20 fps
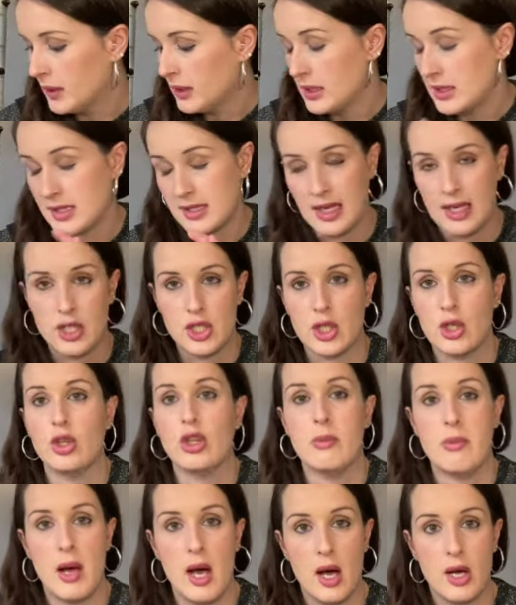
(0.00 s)
stitching on the
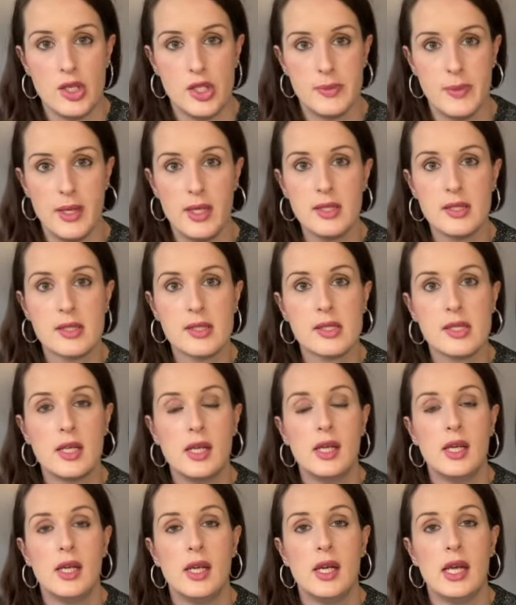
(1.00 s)
parchment
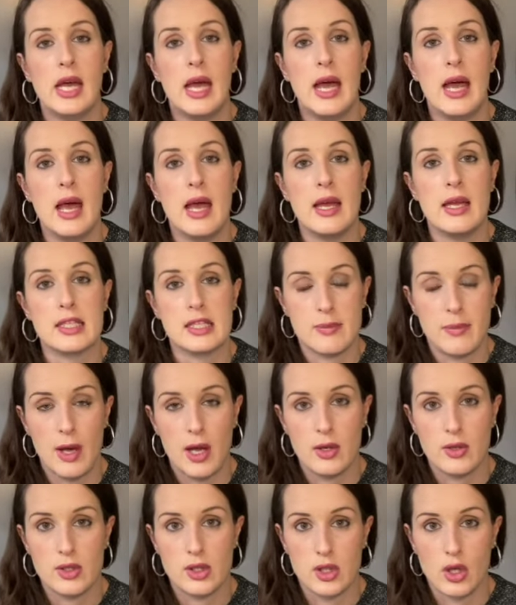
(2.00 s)
as
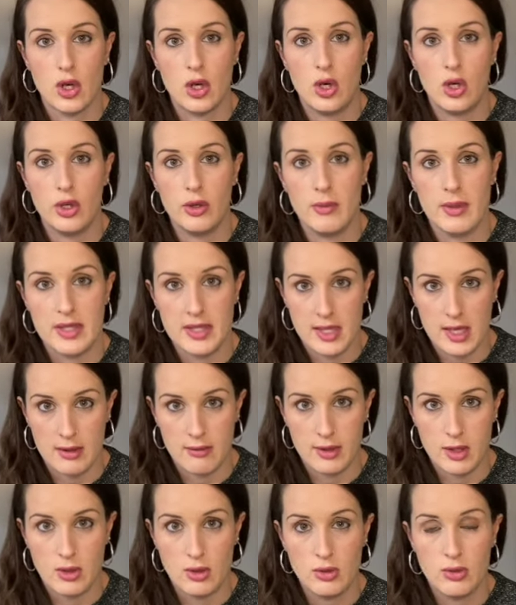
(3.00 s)
opposed to on
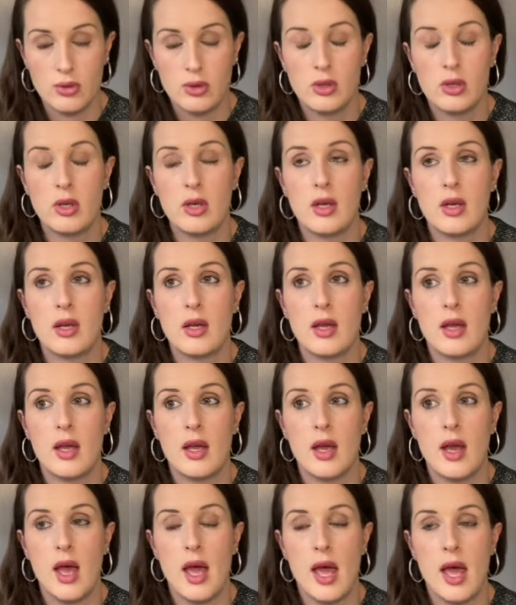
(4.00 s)
material.
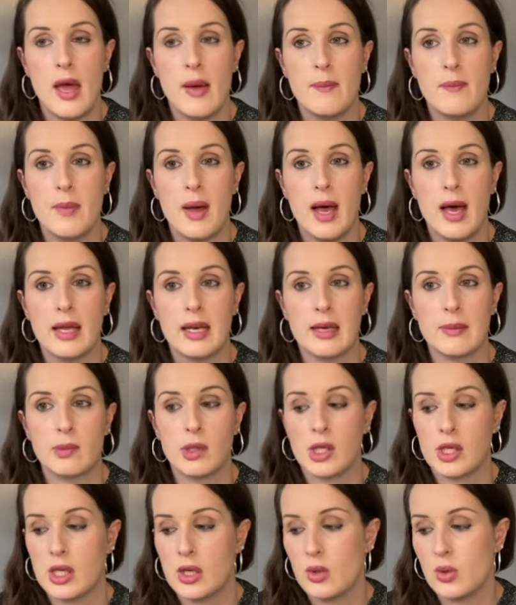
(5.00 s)
And I'm
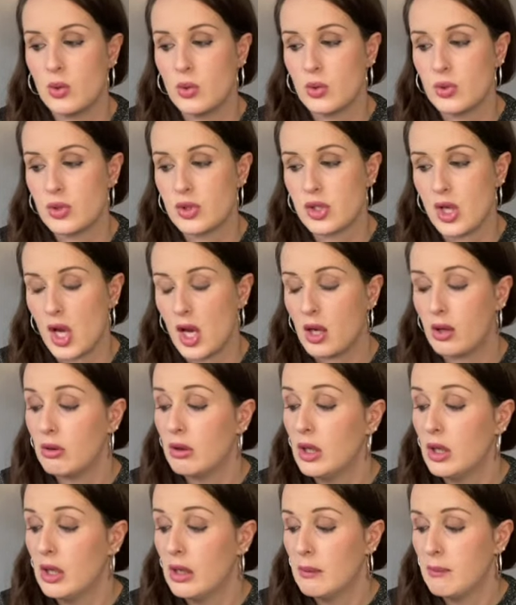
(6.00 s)
going to also
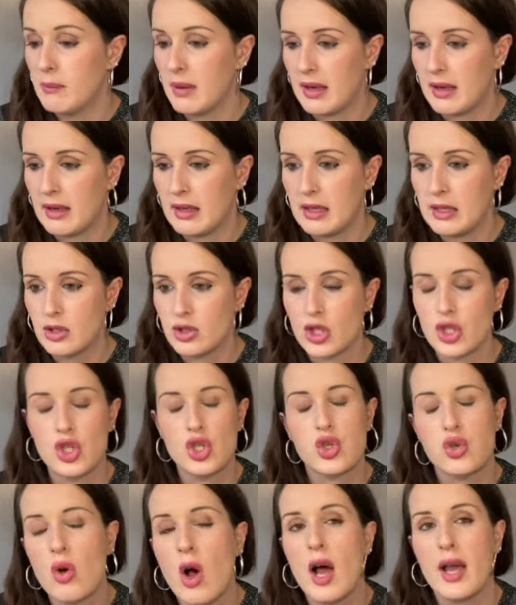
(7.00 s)
be just
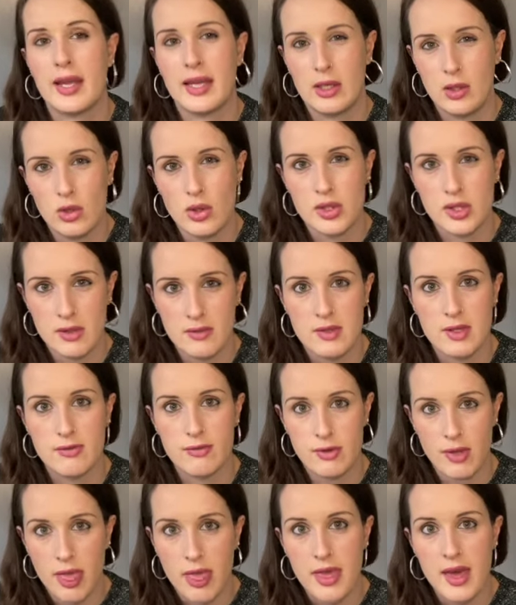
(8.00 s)
trying lots of
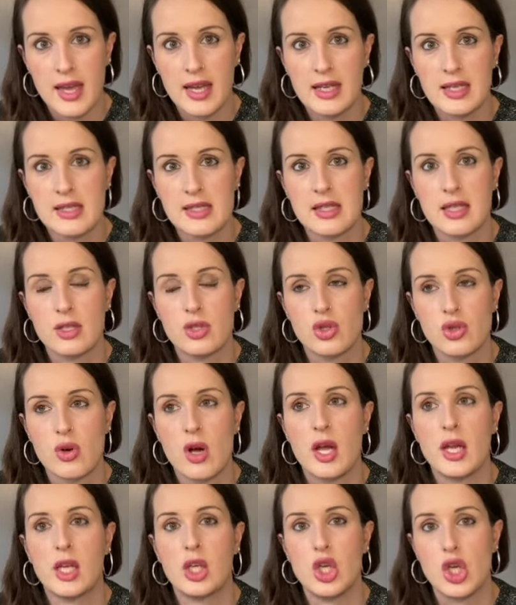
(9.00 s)
different things and
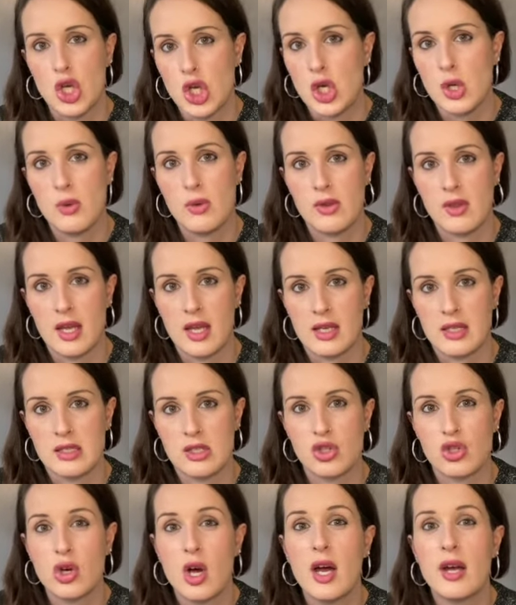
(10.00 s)
trying new things
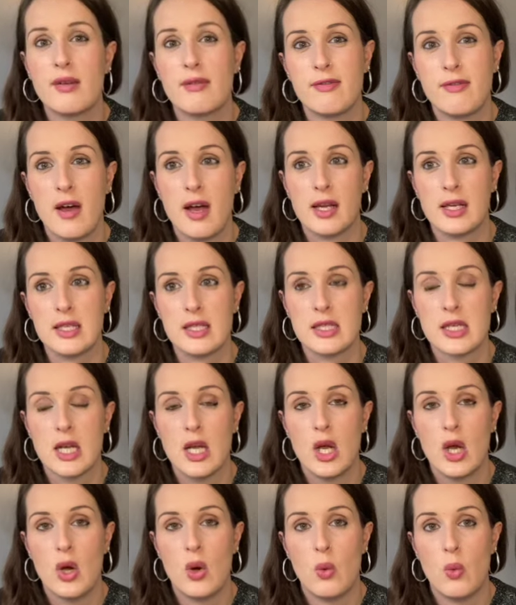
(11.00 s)
and trying to find
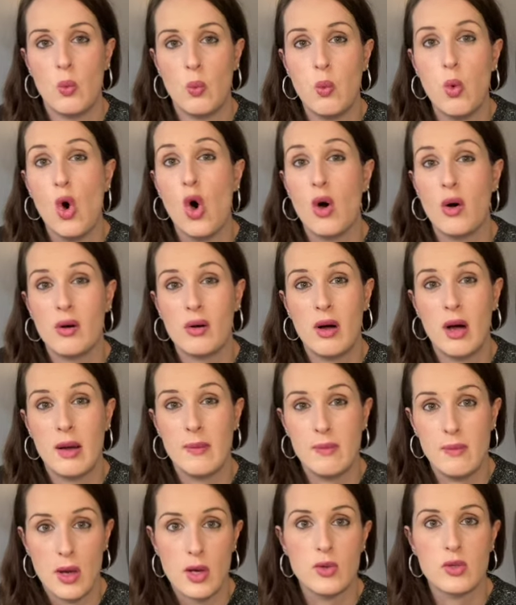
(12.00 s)
what
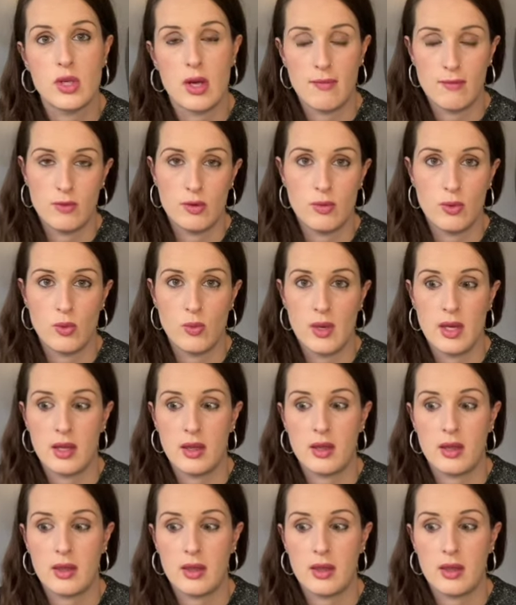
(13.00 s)
I'm most comfortable with